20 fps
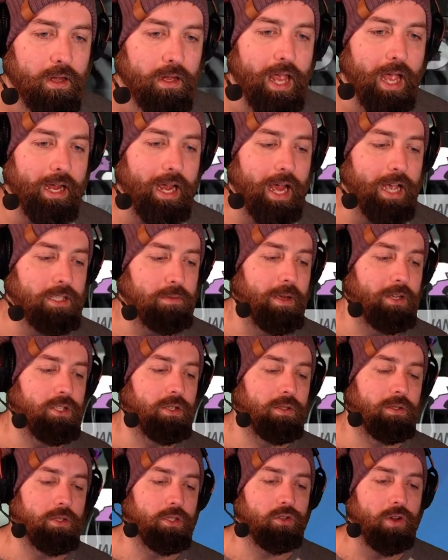yeah, guys, make sure
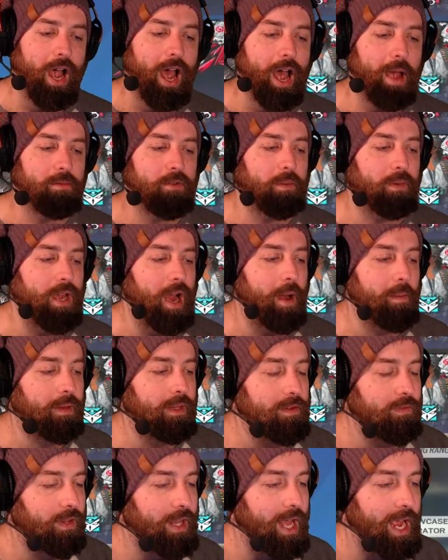to subscribe, drop a comment,
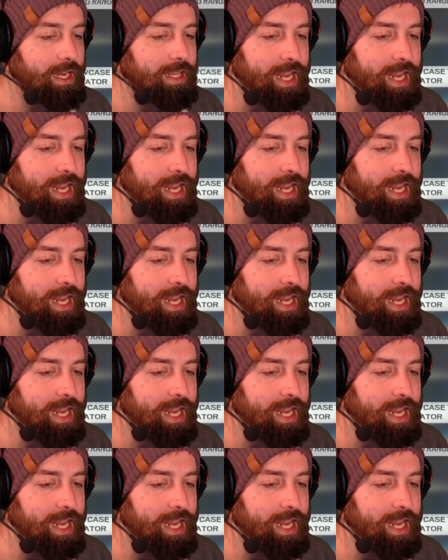leave a like